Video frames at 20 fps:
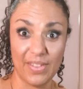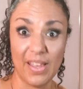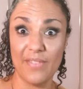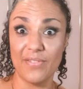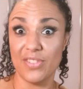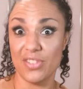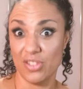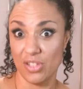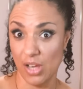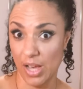
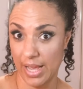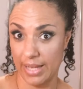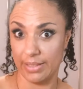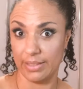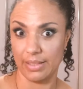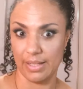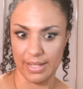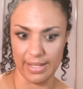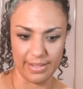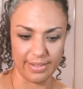
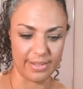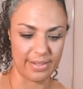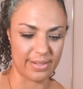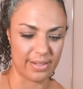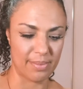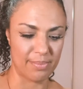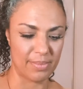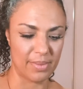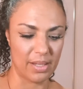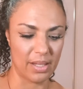sidelined
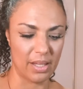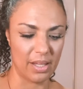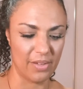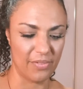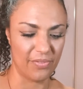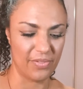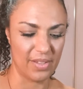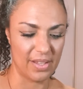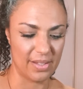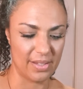something, if